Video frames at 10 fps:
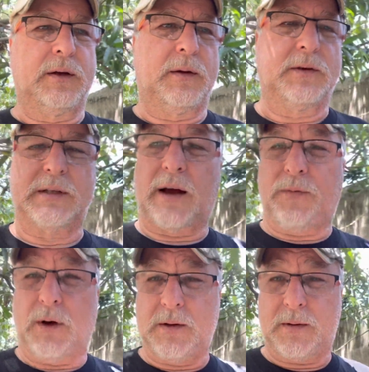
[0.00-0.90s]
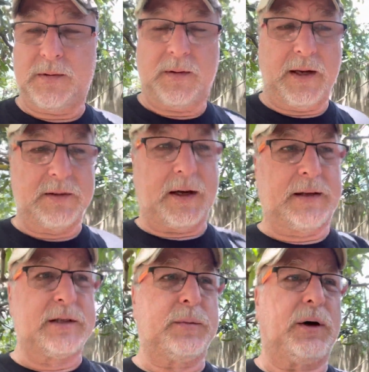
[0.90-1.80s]
stuff on things like
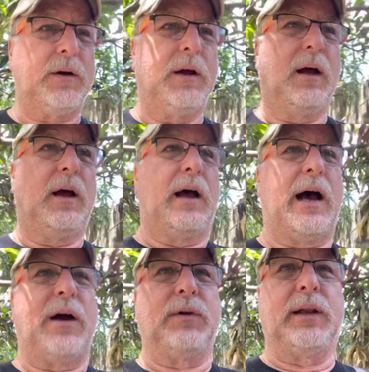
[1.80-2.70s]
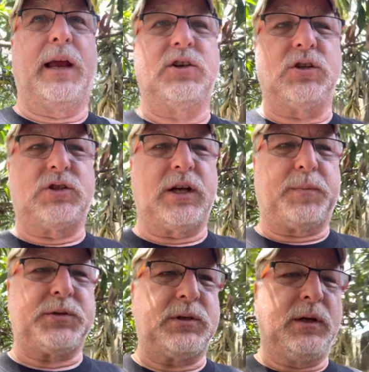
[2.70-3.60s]
this about our
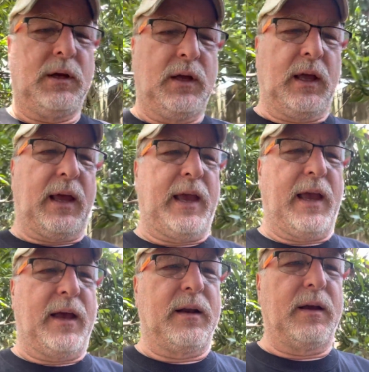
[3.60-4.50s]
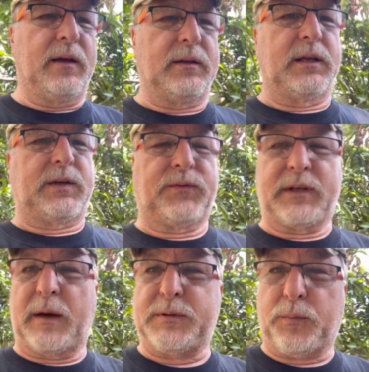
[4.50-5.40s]
relationships and the different
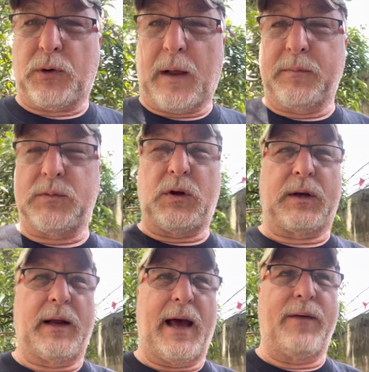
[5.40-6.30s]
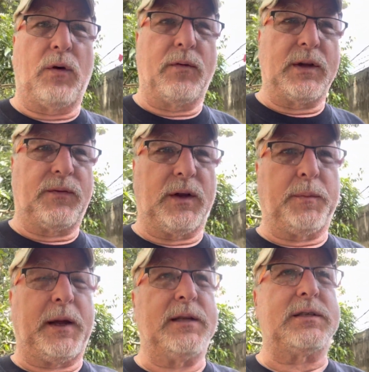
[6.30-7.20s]
types of problems you can have over in the
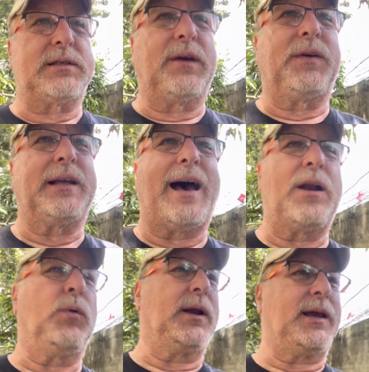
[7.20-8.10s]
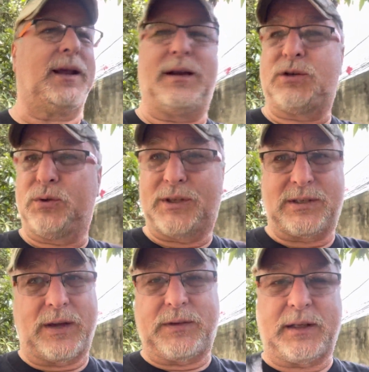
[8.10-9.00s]
Philippines and stuff like that, I don't want to get into the
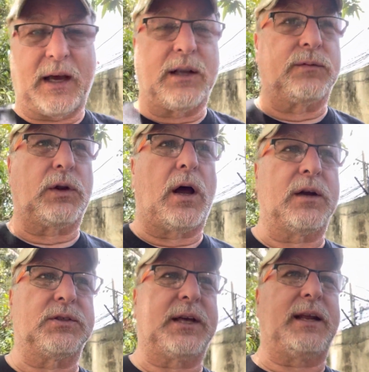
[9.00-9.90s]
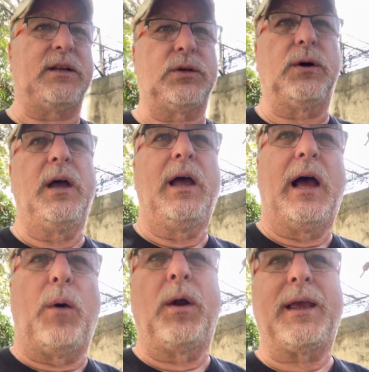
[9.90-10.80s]
stuff that the other vloggers get into.
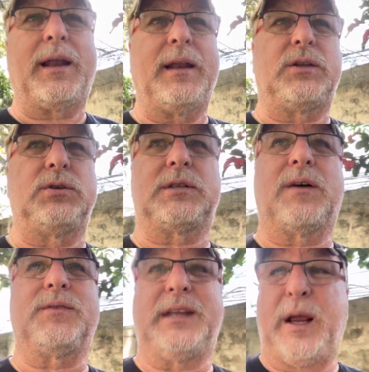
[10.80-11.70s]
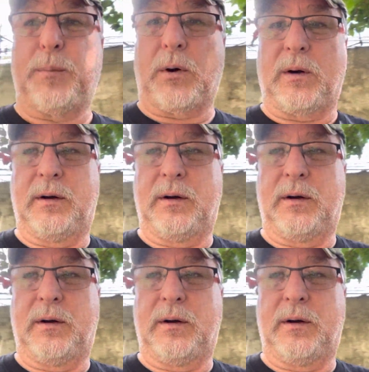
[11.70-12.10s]
I want to get into stuff deeper.